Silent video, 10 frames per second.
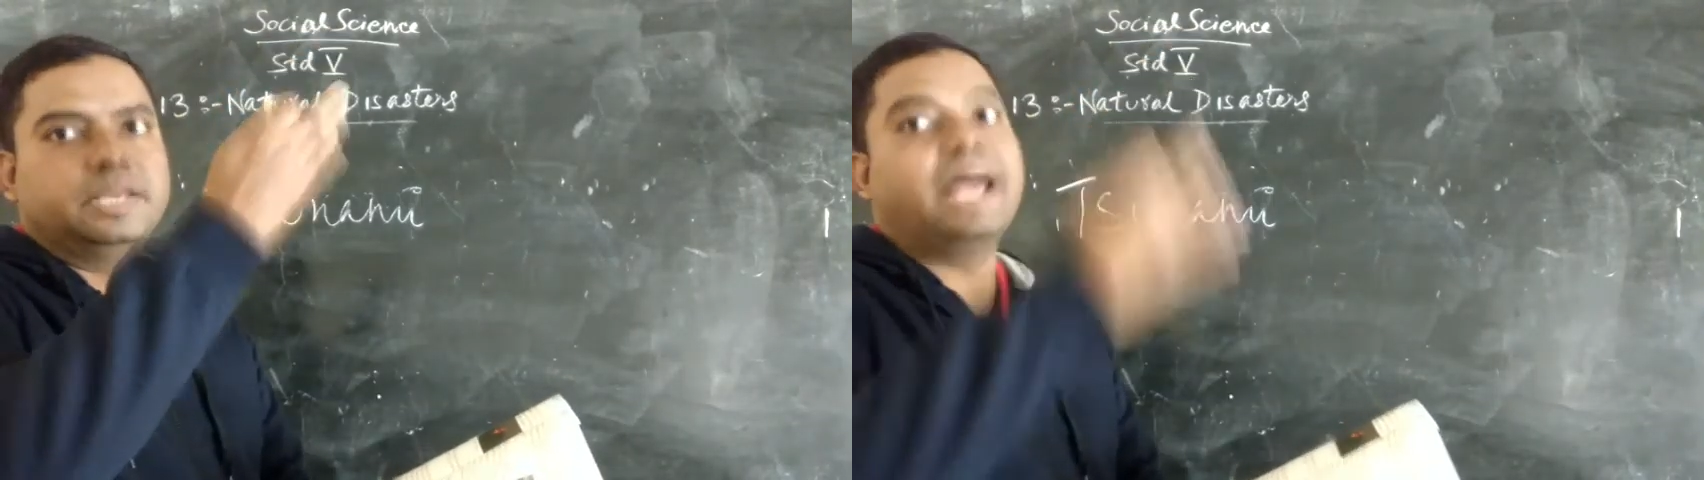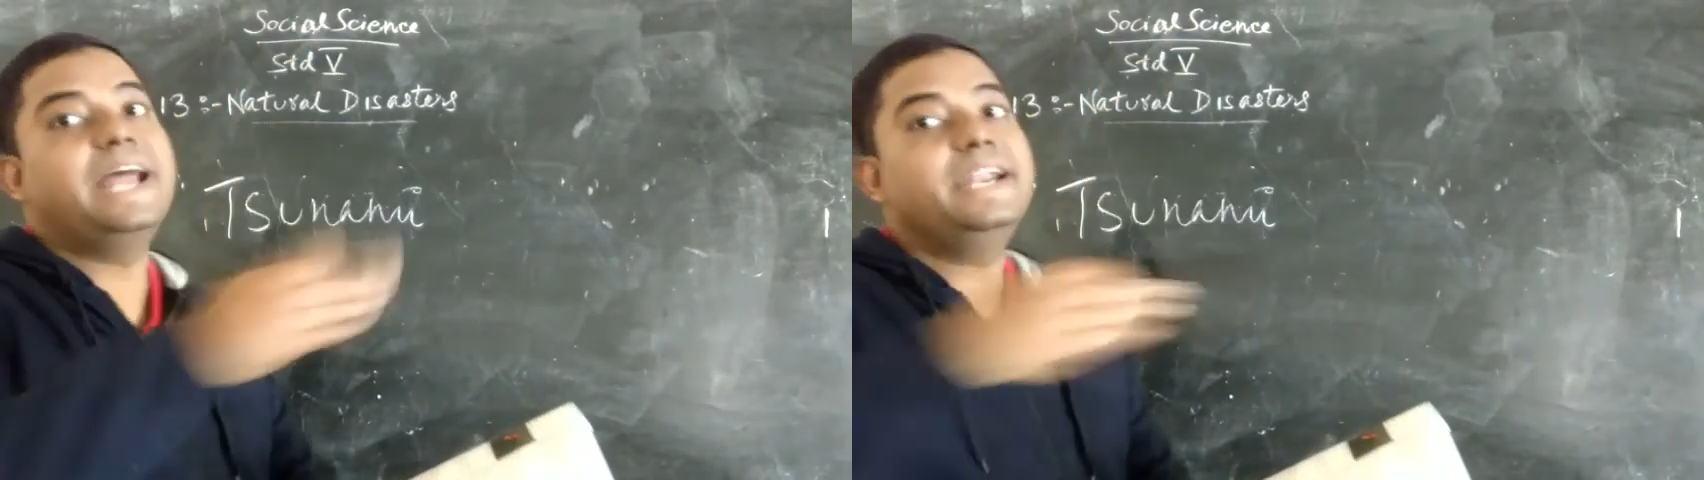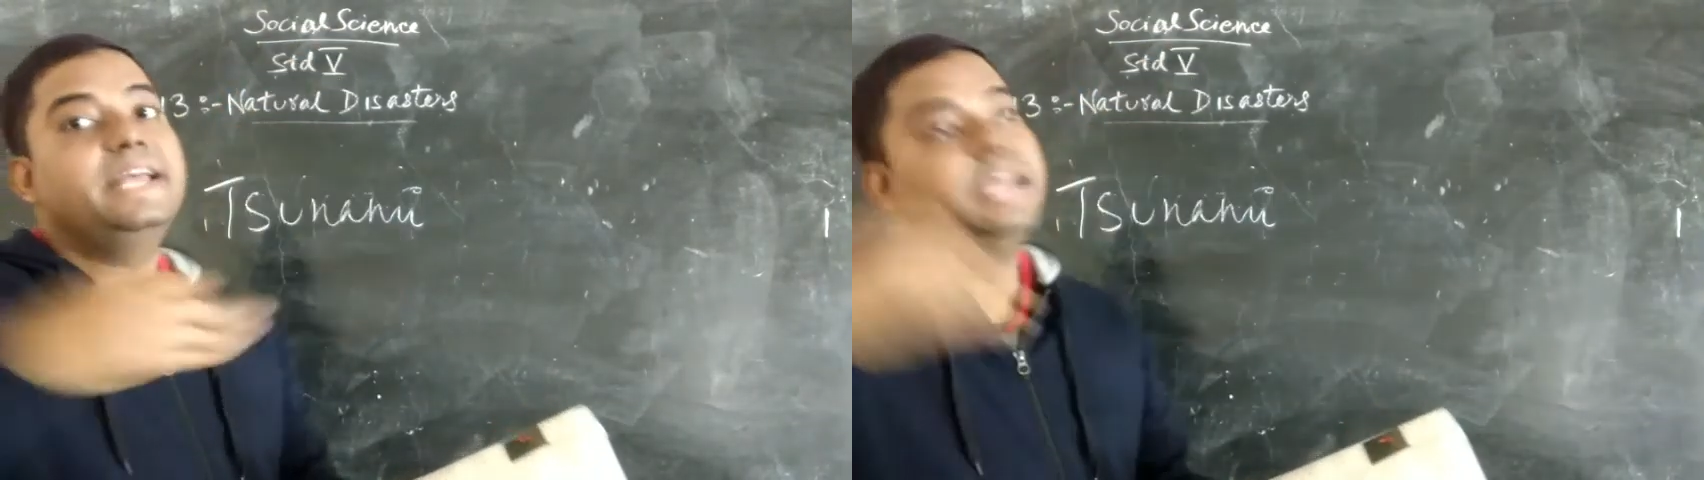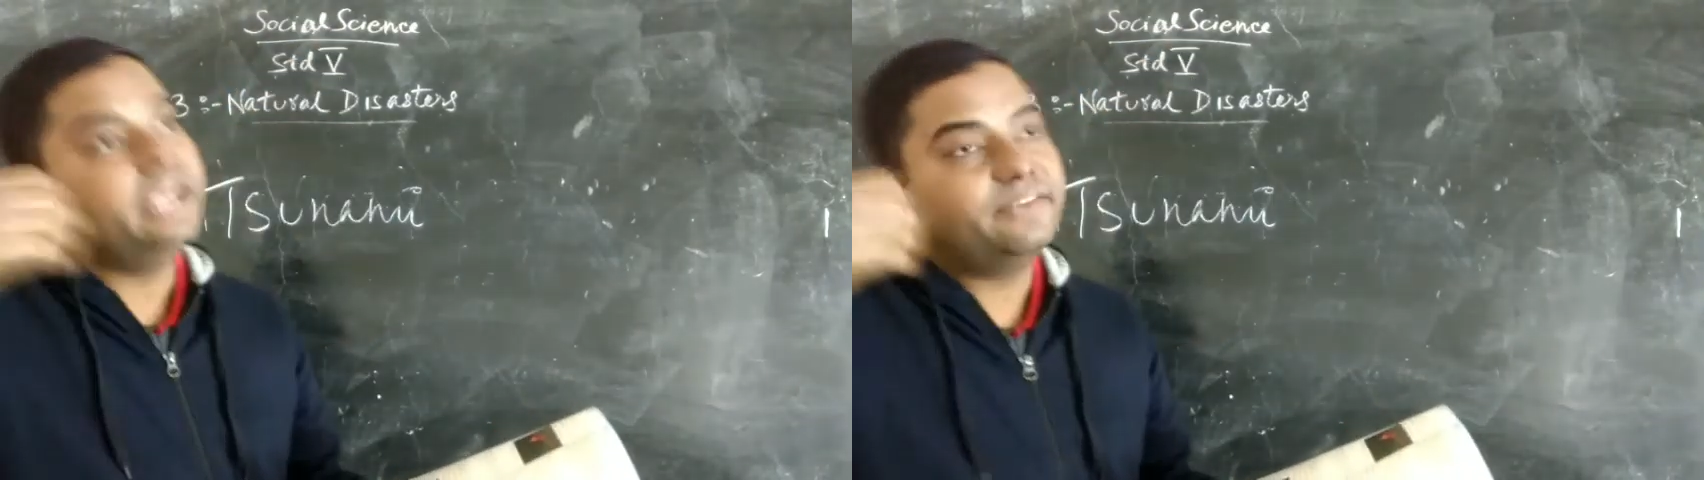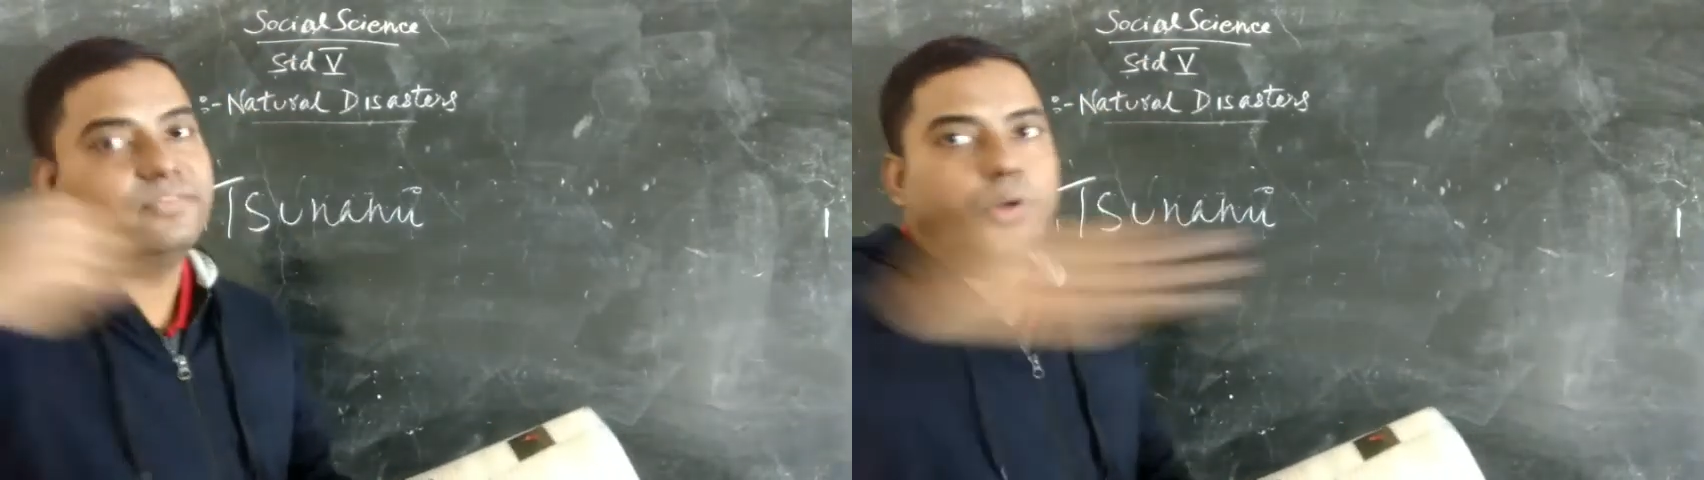and
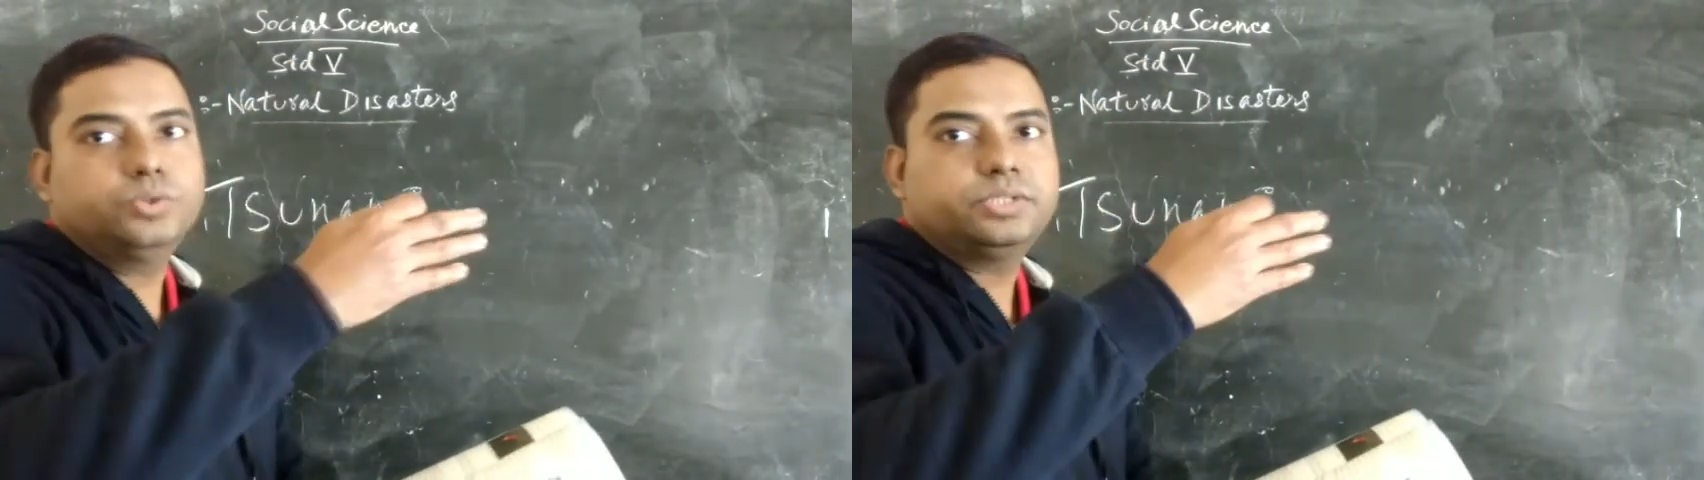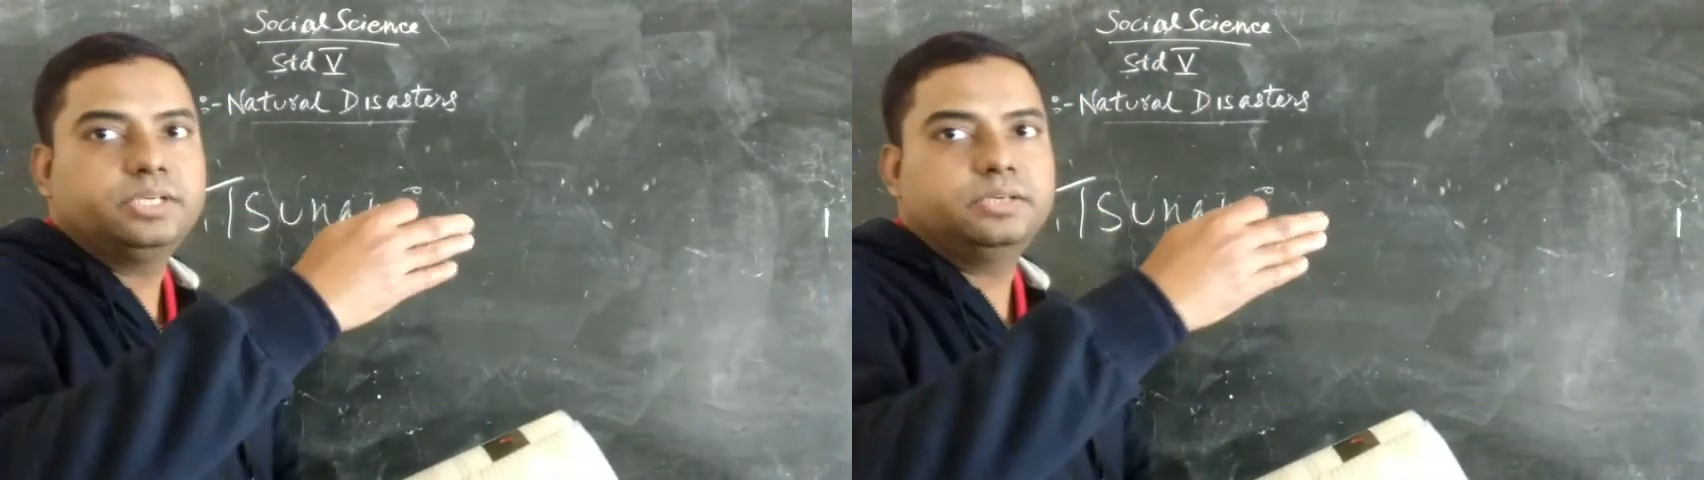it flows